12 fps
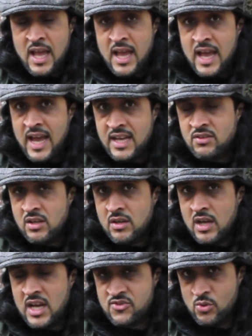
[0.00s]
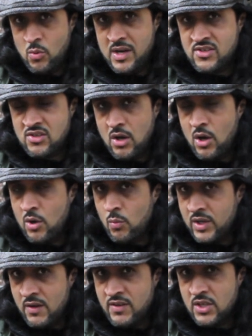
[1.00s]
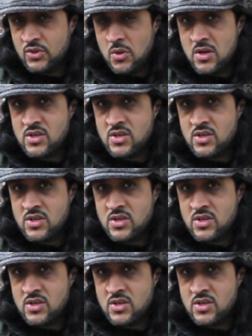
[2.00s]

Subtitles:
And as always, I hope whatever you're doing,